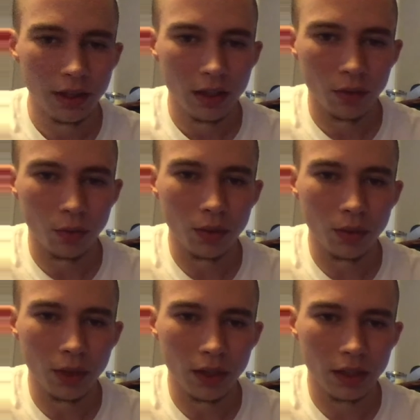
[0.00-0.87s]
we
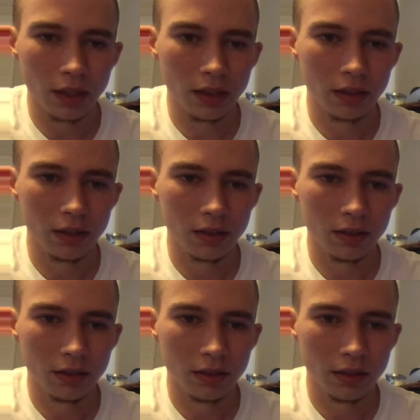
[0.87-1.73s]
want
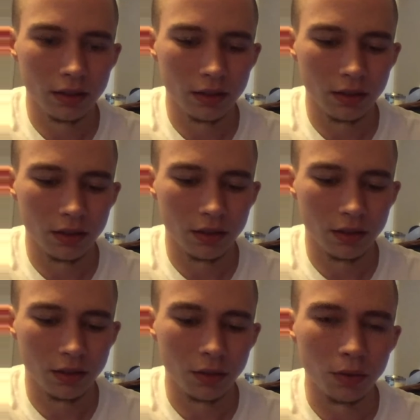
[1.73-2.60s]

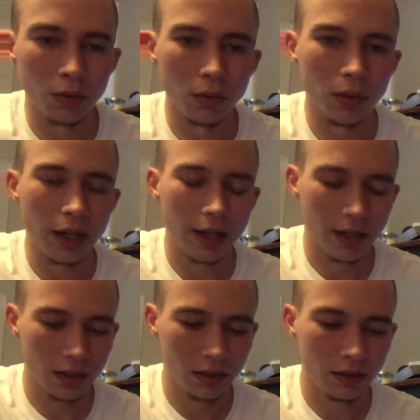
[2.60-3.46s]
to
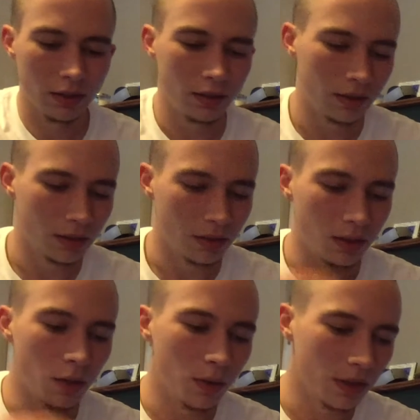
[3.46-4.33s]

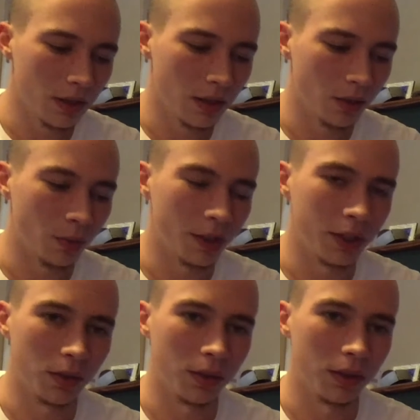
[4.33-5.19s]
lower the
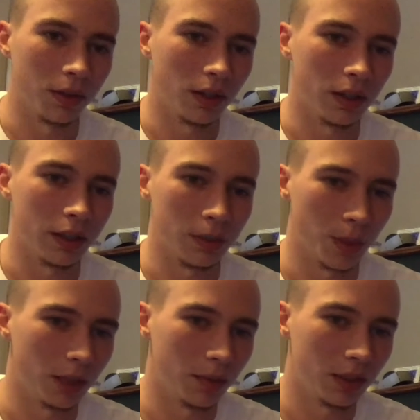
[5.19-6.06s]
recoil on this
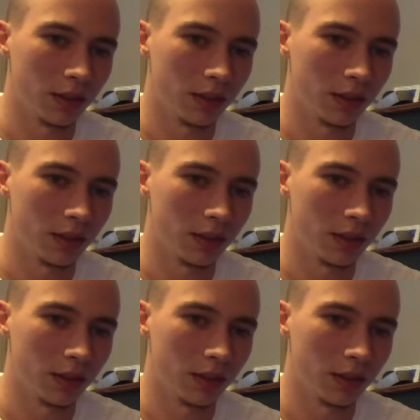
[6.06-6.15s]
baby.